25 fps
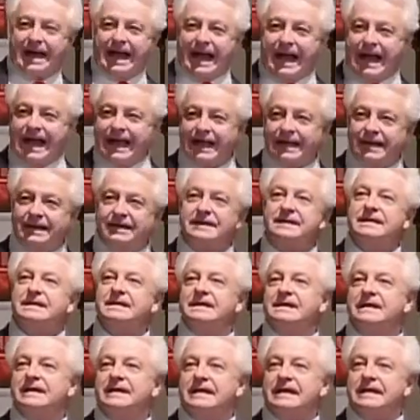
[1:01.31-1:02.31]

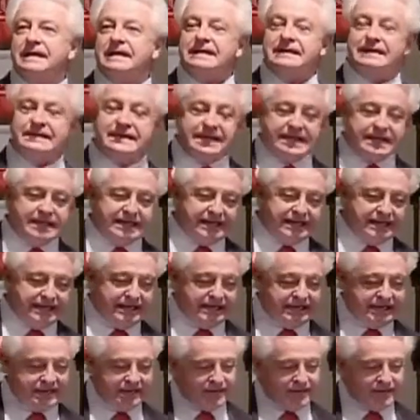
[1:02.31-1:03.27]
hand-knitted